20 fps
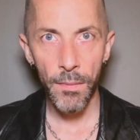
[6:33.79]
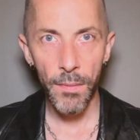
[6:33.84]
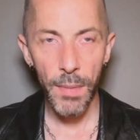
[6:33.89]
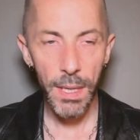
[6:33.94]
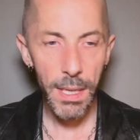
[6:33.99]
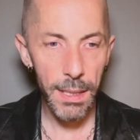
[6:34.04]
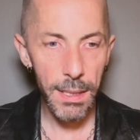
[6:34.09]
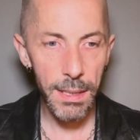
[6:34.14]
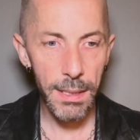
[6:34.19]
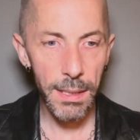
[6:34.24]

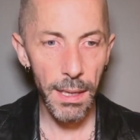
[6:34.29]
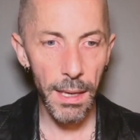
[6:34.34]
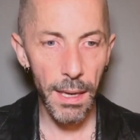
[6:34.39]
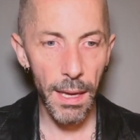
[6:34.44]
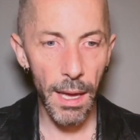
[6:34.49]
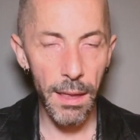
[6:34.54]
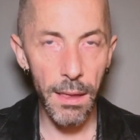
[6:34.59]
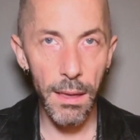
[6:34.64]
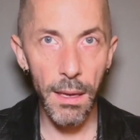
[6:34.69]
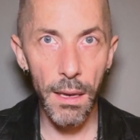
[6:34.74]
because
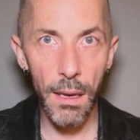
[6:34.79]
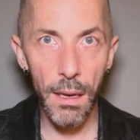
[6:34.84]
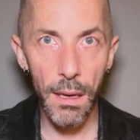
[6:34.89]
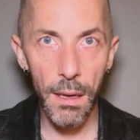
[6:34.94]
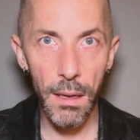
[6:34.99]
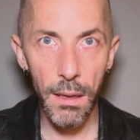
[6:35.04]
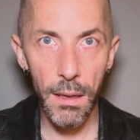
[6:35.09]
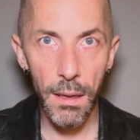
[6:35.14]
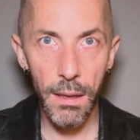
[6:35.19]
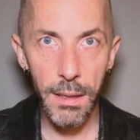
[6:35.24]
in
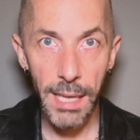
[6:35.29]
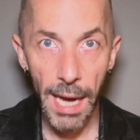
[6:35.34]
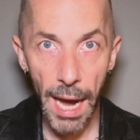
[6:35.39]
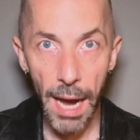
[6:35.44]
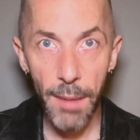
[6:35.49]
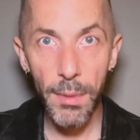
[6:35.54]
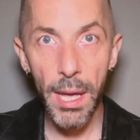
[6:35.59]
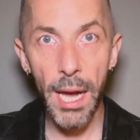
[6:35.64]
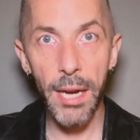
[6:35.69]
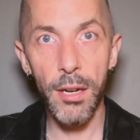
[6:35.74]
the
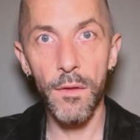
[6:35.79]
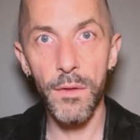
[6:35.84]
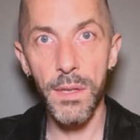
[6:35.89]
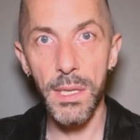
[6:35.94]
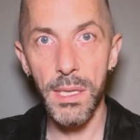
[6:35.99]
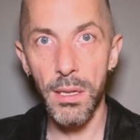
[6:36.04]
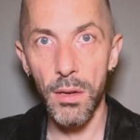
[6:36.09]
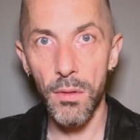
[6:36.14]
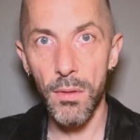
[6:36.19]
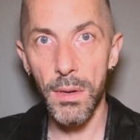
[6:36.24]
timeline of the
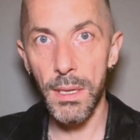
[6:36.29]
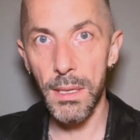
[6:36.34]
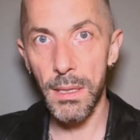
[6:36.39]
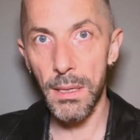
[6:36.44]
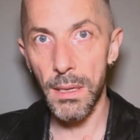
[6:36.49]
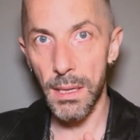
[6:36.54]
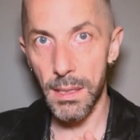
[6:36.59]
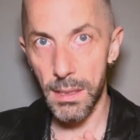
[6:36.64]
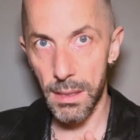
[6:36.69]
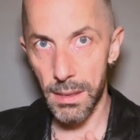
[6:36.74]
series,
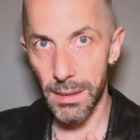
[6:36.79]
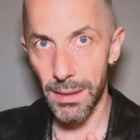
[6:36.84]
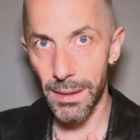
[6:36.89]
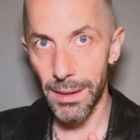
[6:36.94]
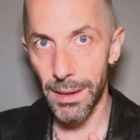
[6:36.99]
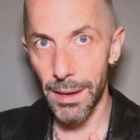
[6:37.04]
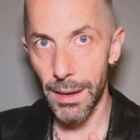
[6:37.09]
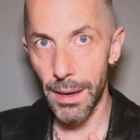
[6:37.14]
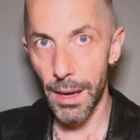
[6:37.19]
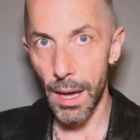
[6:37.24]
it's
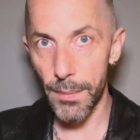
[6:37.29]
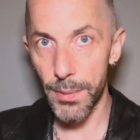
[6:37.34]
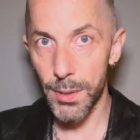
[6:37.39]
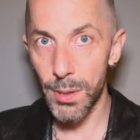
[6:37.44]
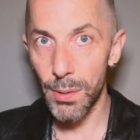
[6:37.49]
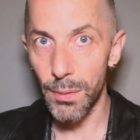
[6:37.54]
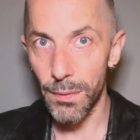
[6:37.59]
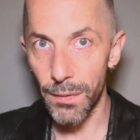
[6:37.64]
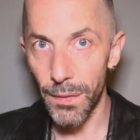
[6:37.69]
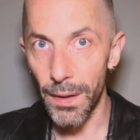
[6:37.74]

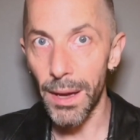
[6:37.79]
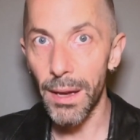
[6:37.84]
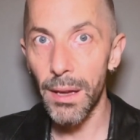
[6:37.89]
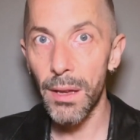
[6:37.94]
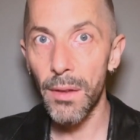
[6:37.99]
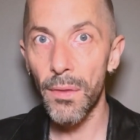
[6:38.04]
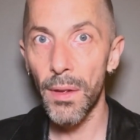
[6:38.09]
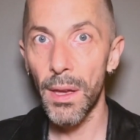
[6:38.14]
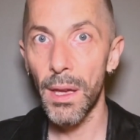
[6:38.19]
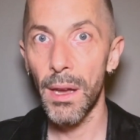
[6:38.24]
episode
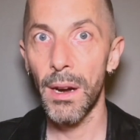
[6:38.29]
5,